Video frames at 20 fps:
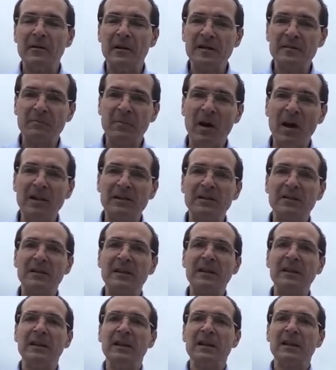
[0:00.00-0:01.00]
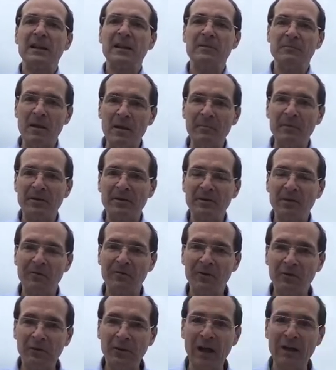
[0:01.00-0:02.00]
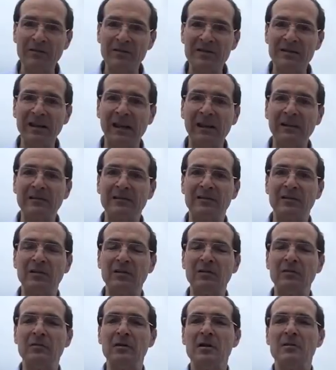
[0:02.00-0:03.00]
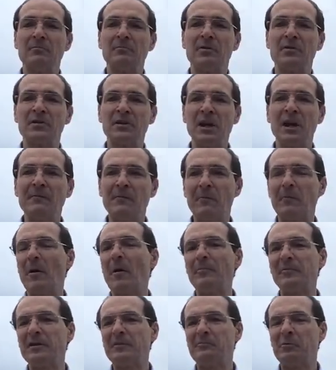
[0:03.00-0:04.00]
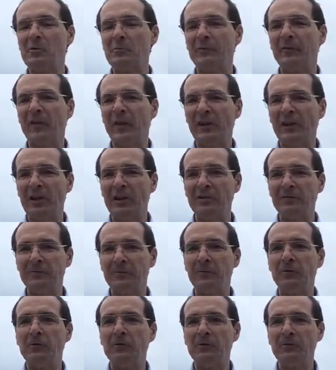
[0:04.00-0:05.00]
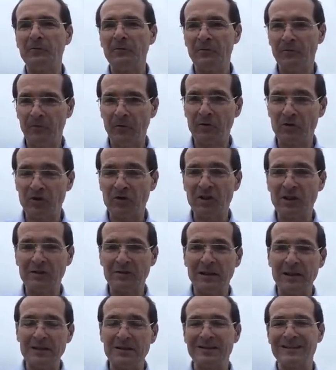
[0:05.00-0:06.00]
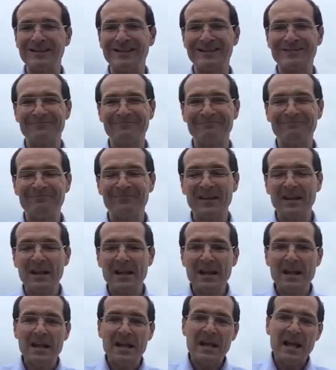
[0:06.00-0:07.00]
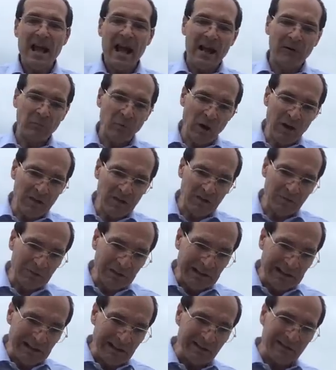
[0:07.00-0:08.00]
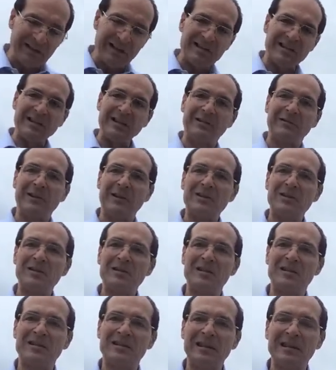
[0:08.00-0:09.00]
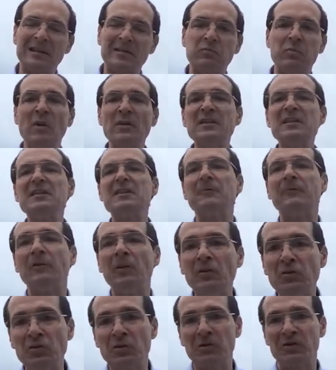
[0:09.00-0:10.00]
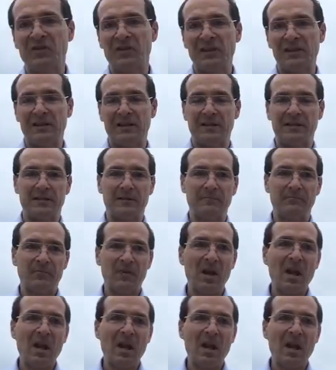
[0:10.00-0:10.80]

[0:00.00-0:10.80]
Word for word: as part of the commitment of the Crown Estate to preserve a property portfolio for future generations. And one of the really interesting questions is this What is the future of cities?